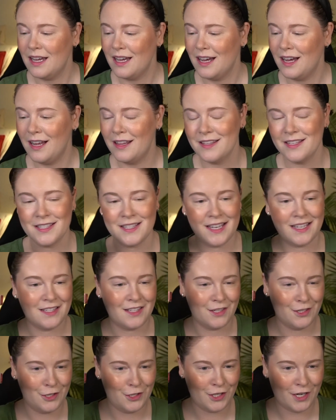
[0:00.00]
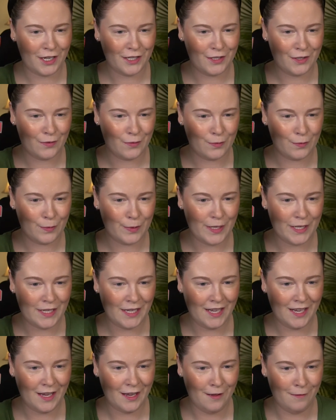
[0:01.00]
Uh, this says just
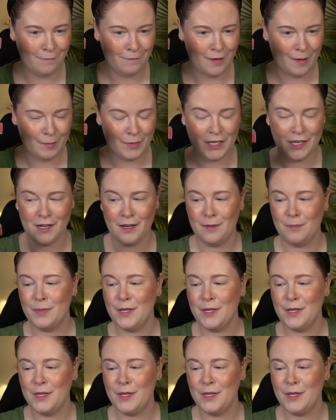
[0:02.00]
reeking of feminine